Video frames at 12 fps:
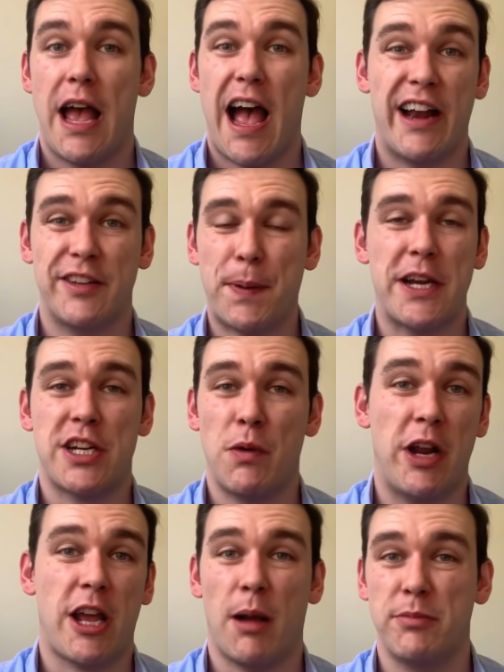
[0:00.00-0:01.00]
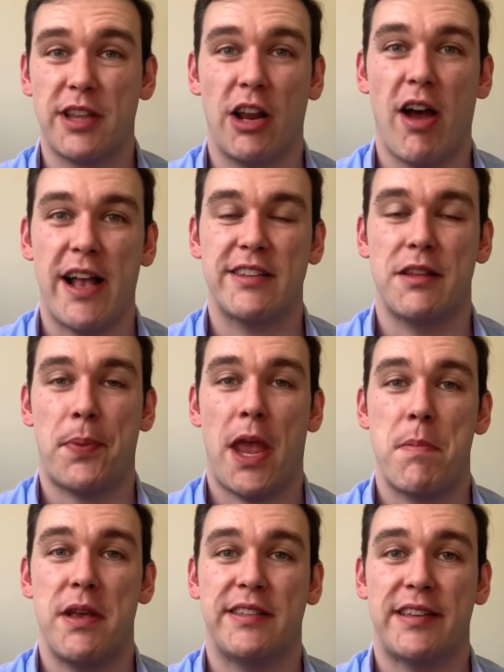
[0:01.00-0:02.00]
And especially when it comes to the likes of
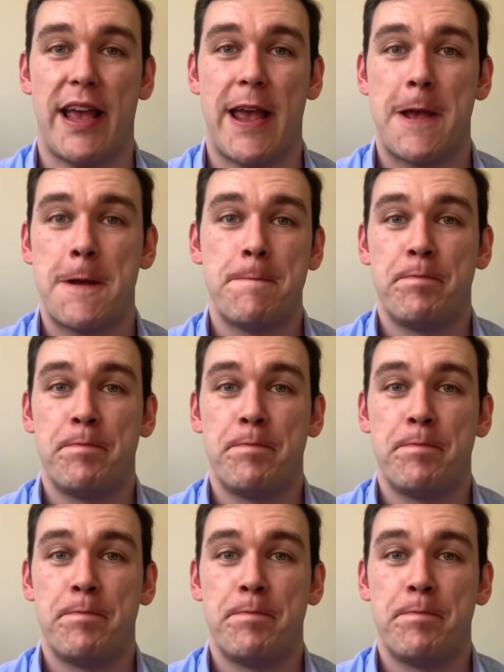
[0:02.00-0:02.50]
the BBC,